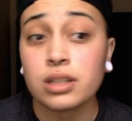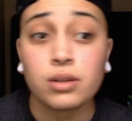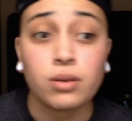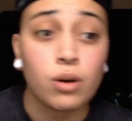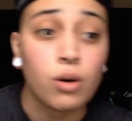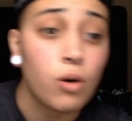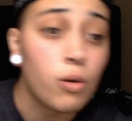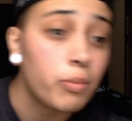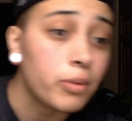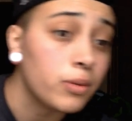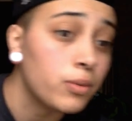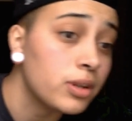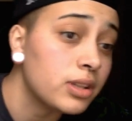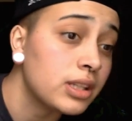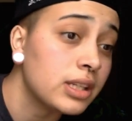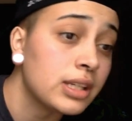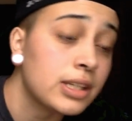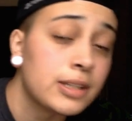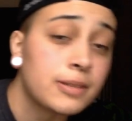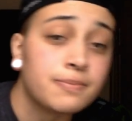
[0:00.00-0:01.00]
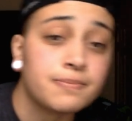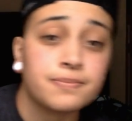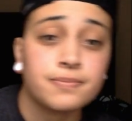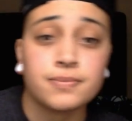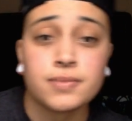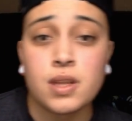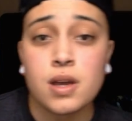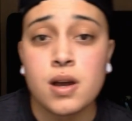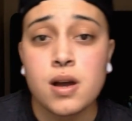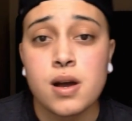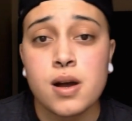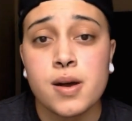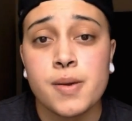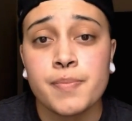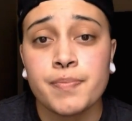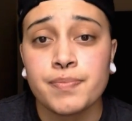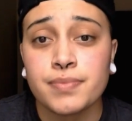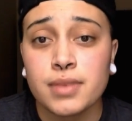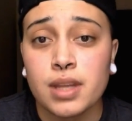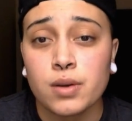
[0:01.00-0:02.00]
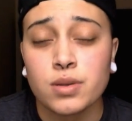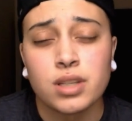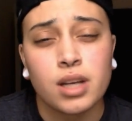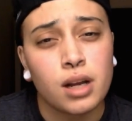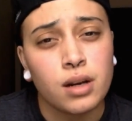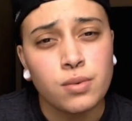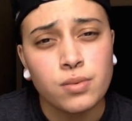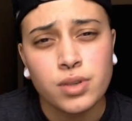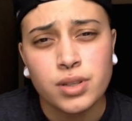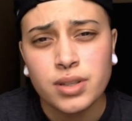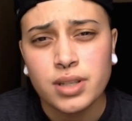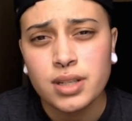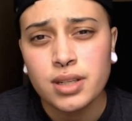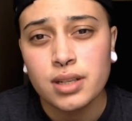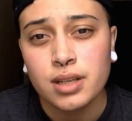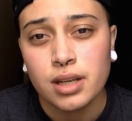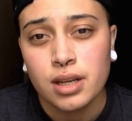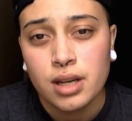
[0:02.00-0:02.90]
They were open with it. I was kind of worried